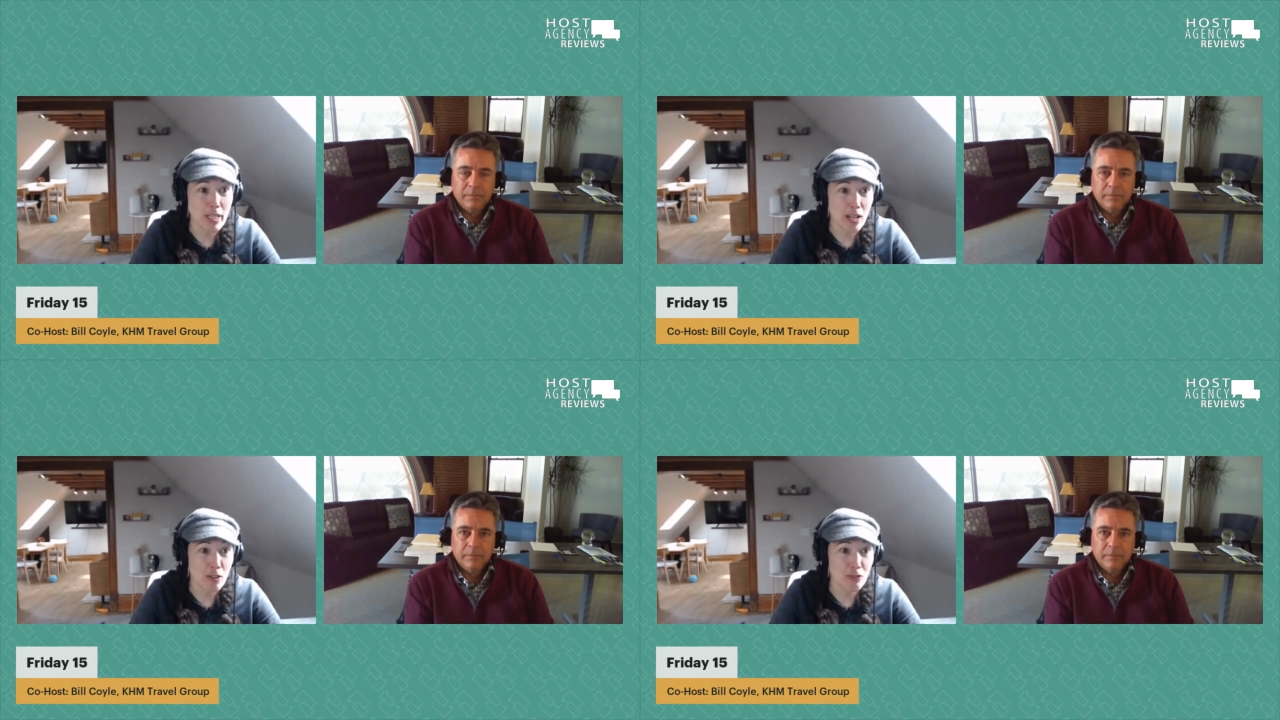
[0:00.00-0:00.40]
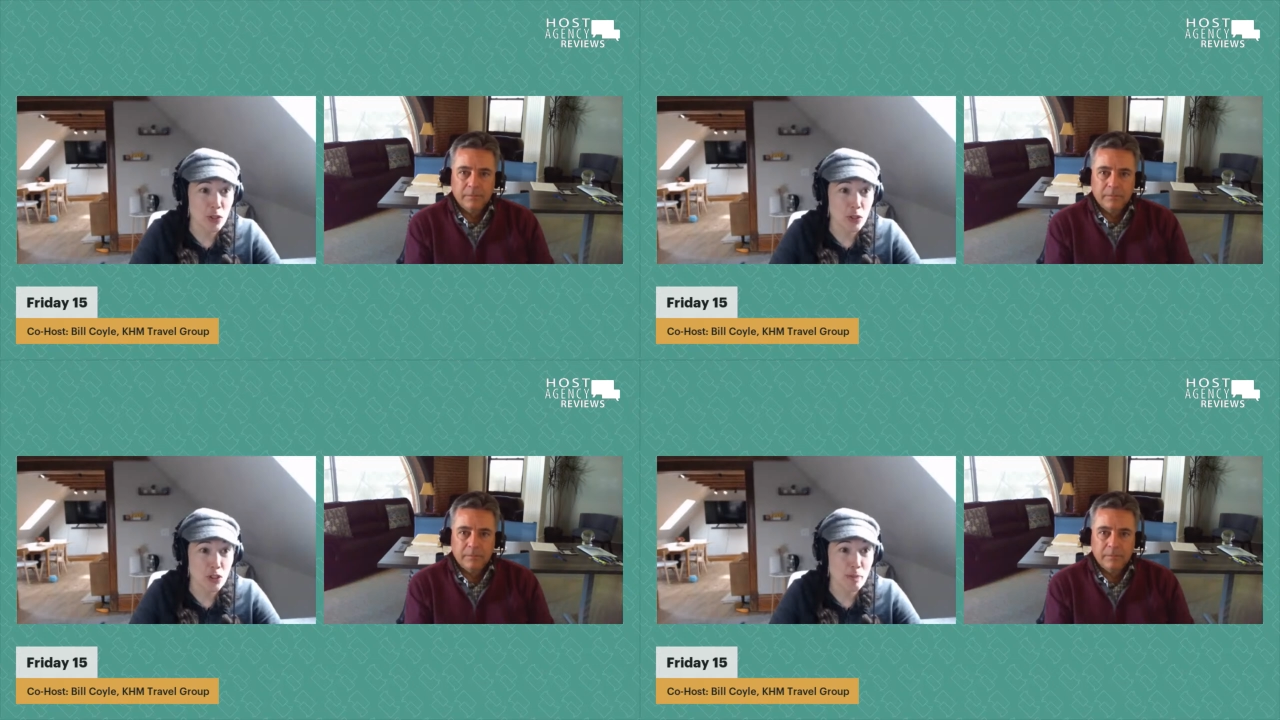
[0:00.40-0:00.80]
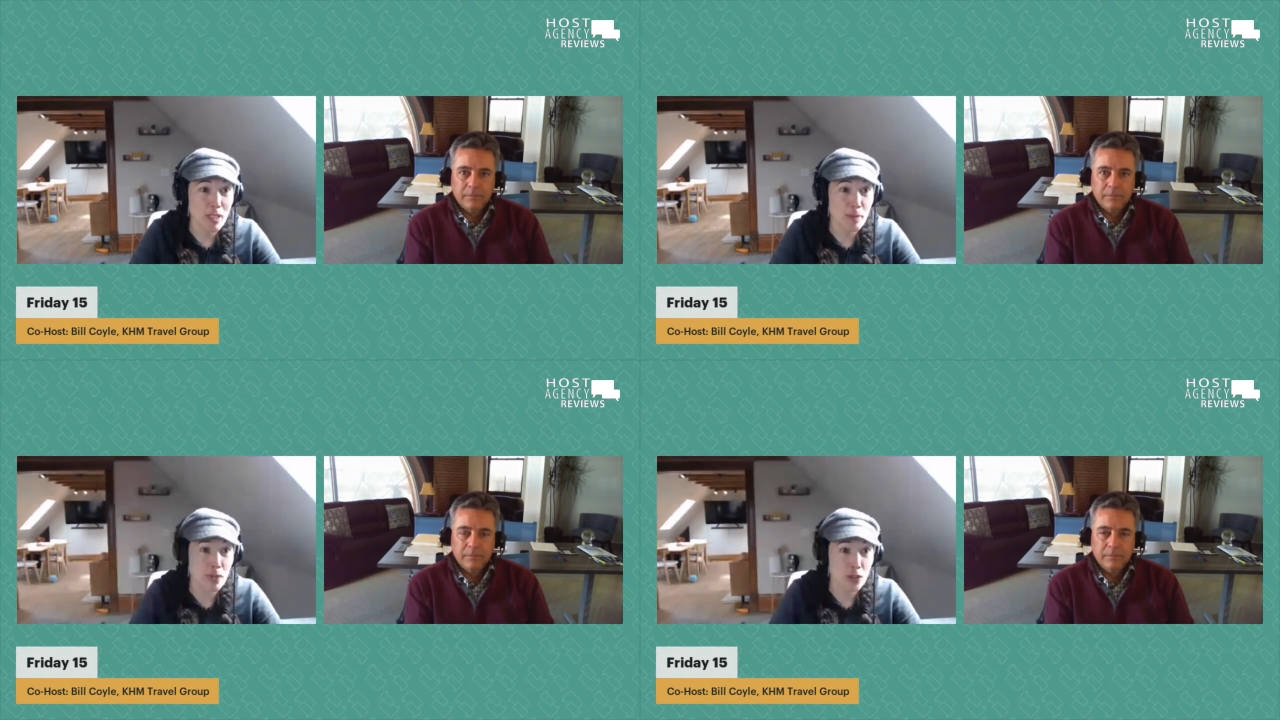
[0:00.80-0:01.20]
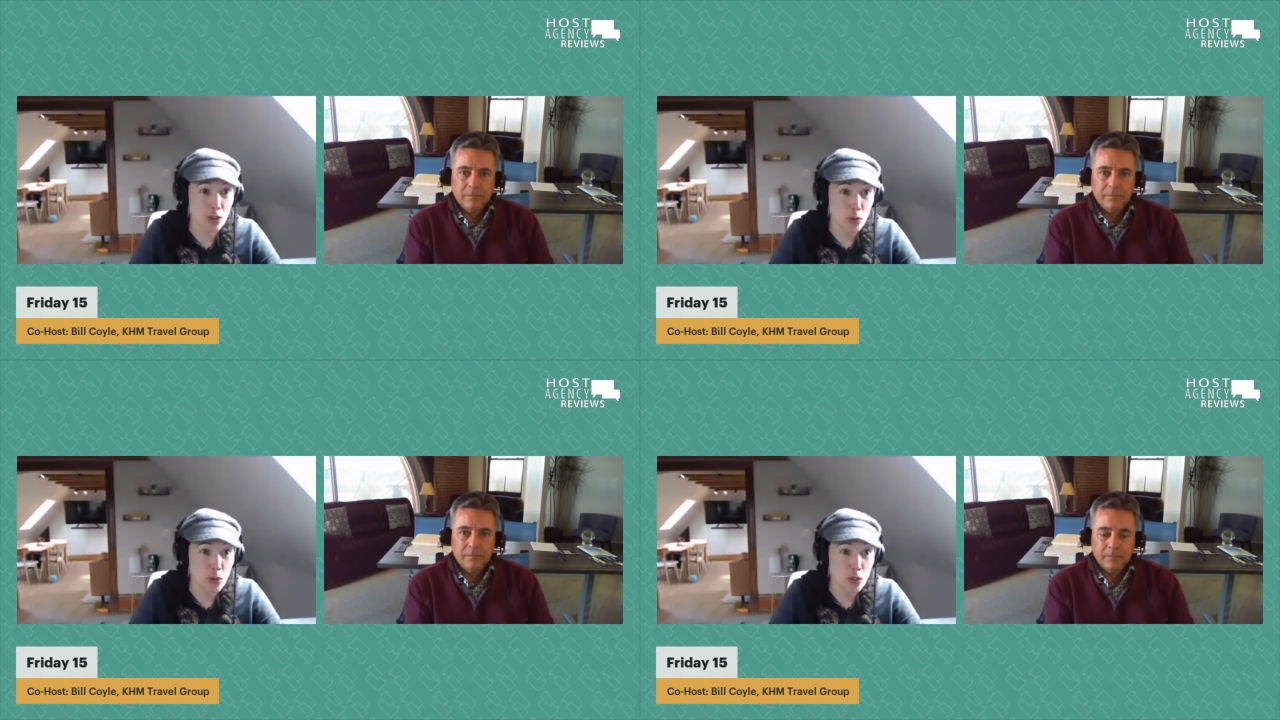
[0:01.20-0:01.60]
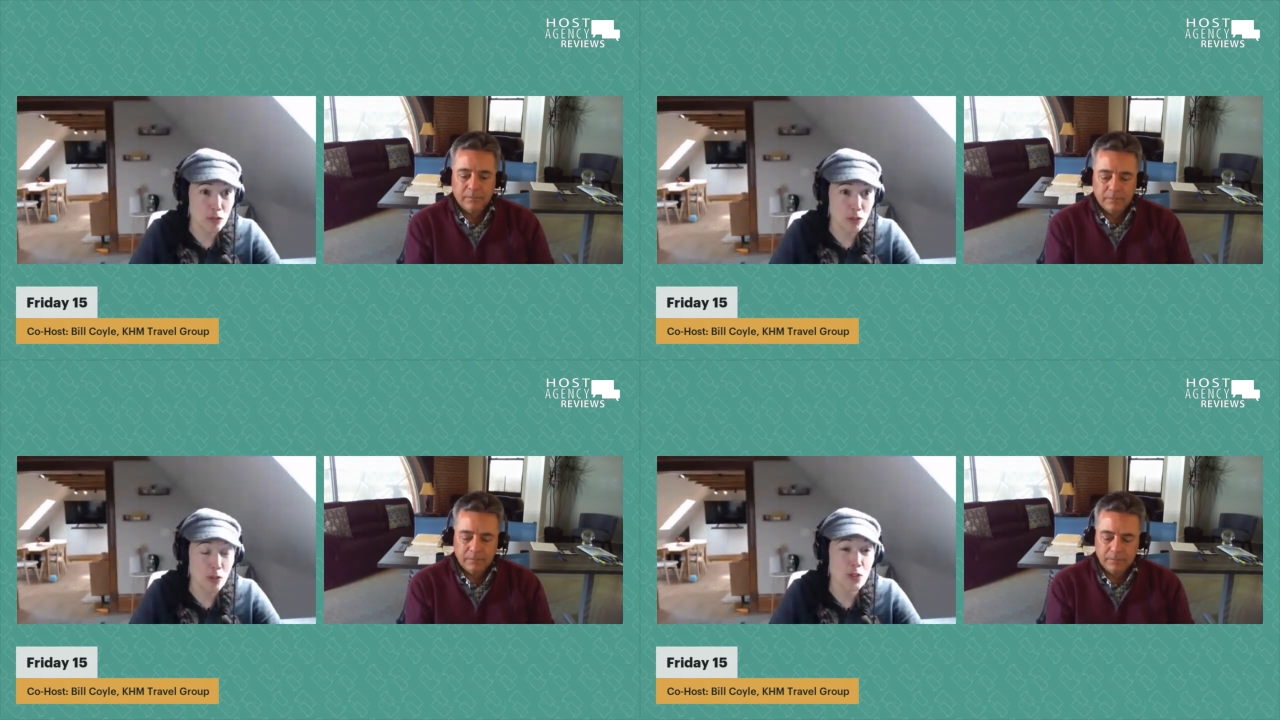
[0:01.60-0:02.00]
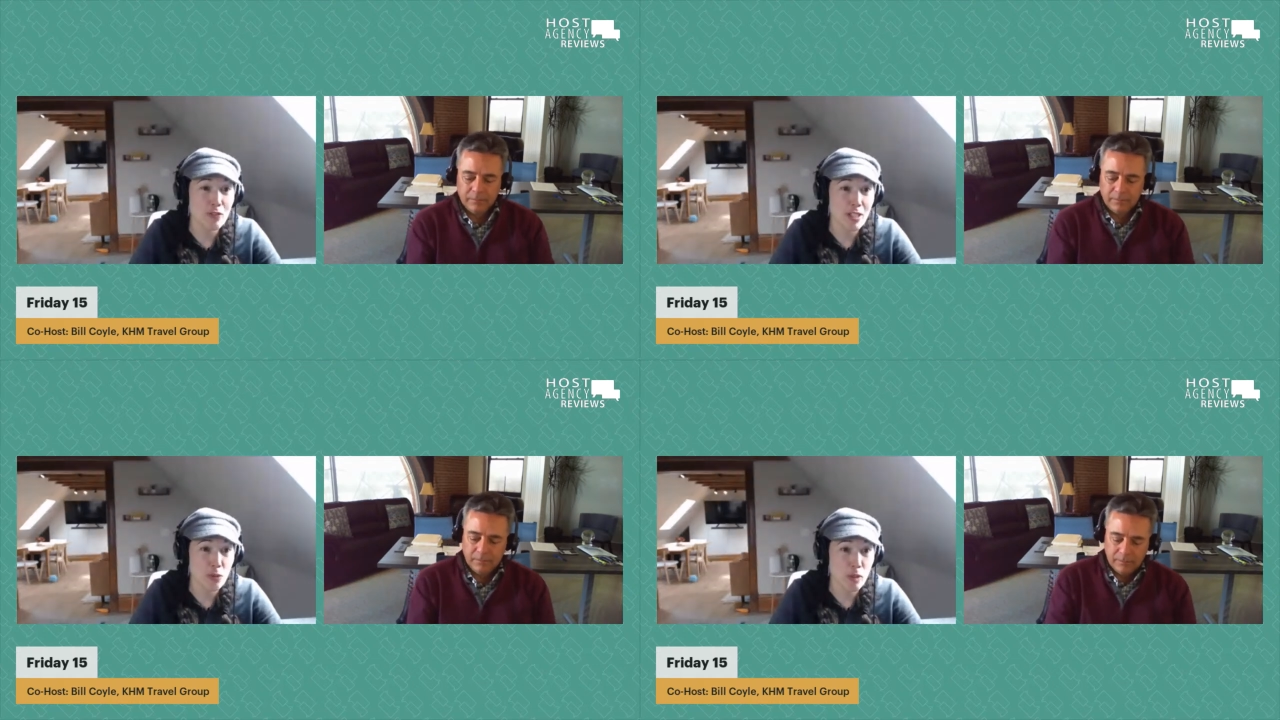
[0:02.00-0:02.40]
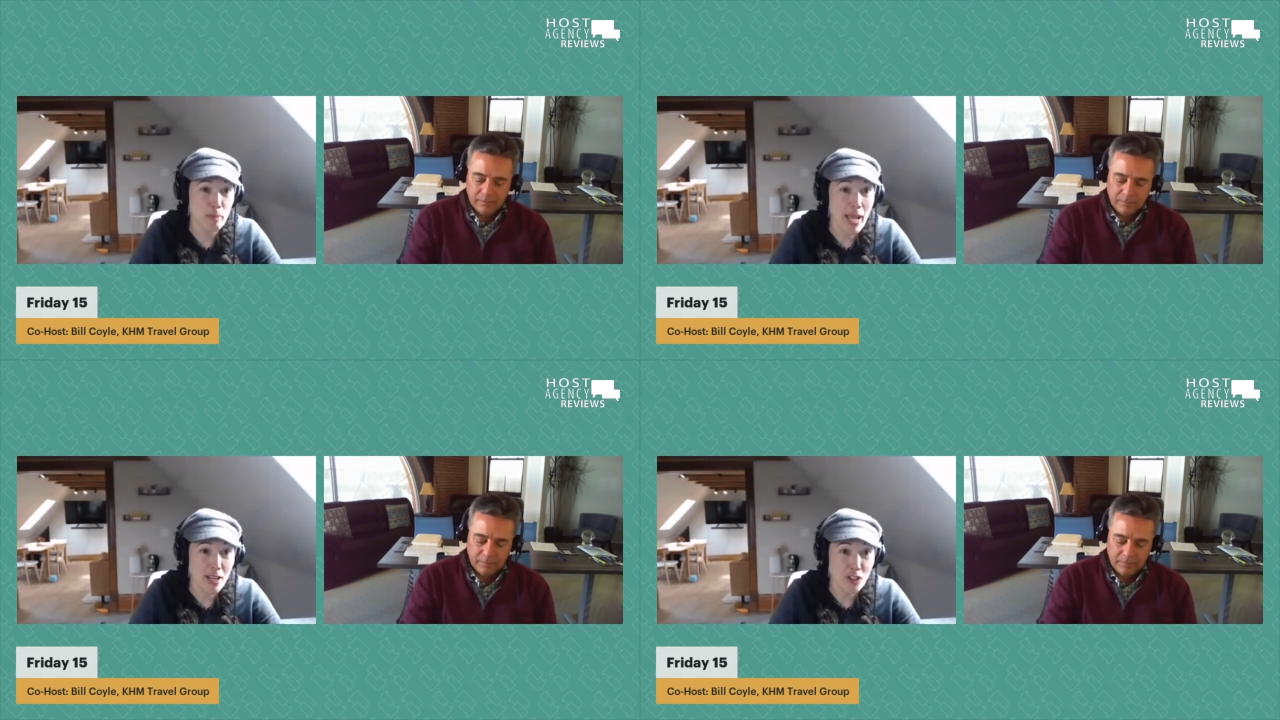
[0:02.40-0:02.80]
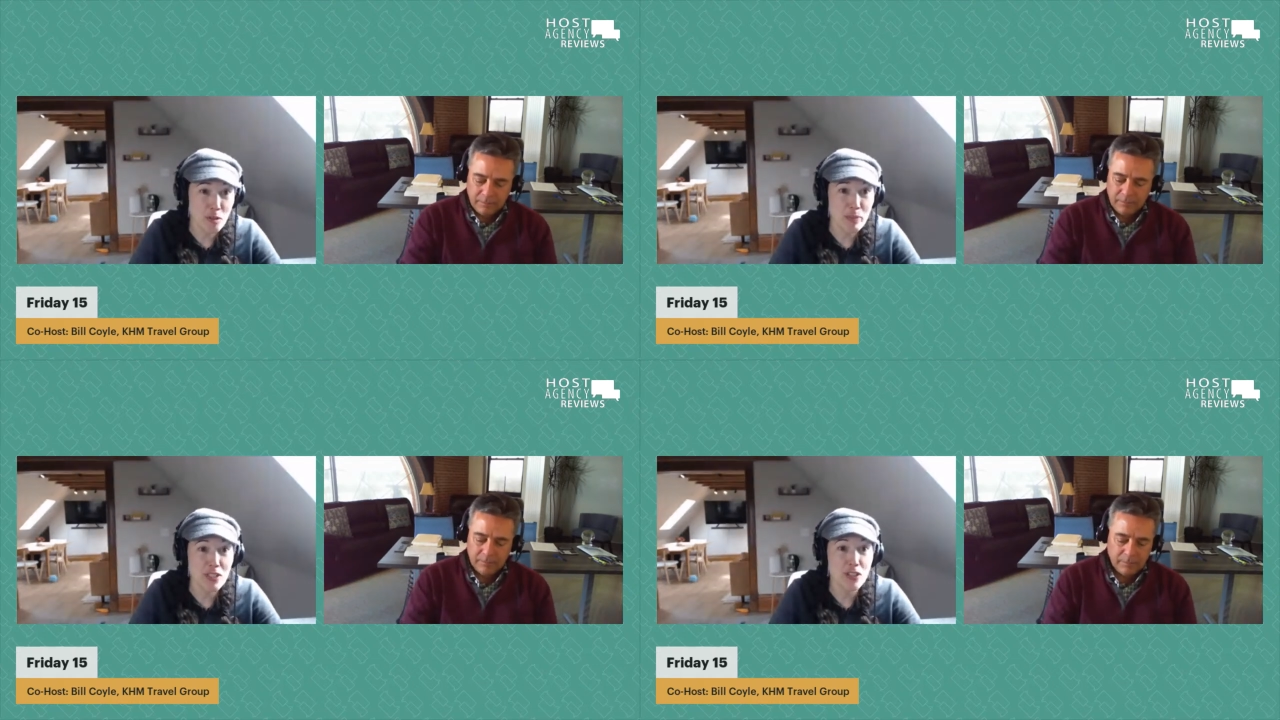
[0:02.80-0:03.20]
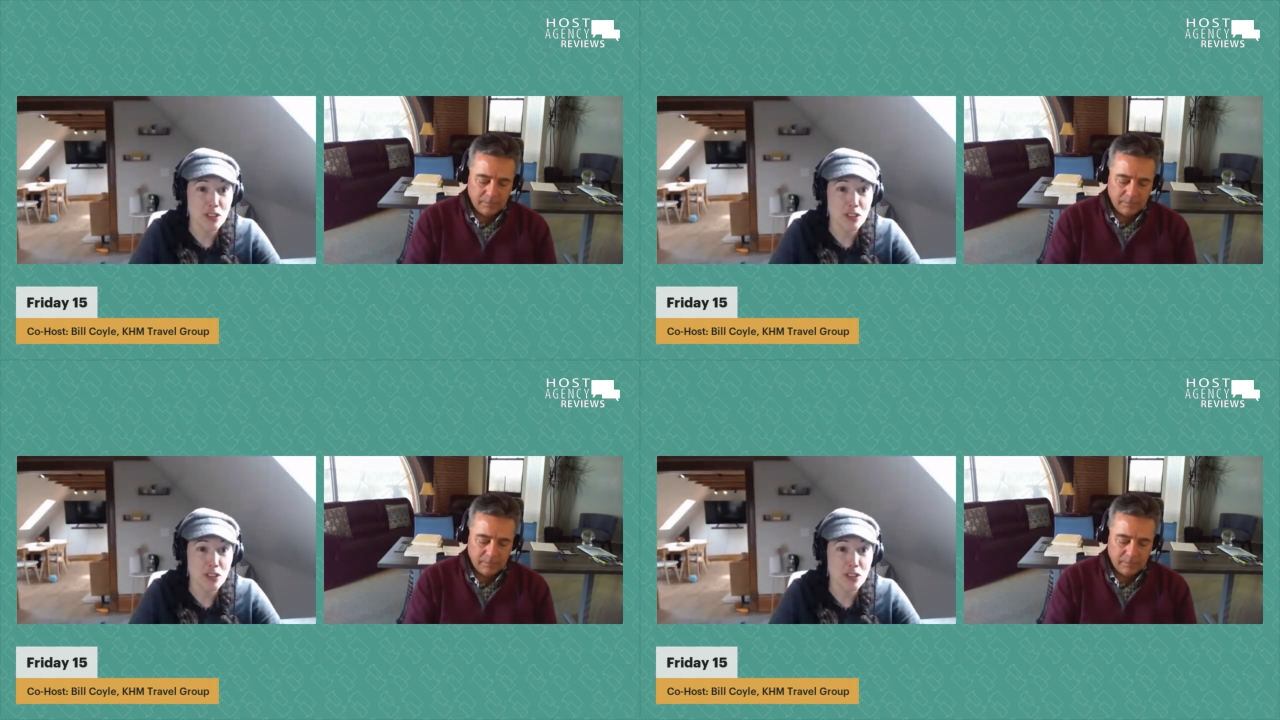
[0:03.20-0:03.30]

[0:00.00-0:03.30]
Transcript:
Speaker 1: would be helpful to be able to Google for those of us with passion but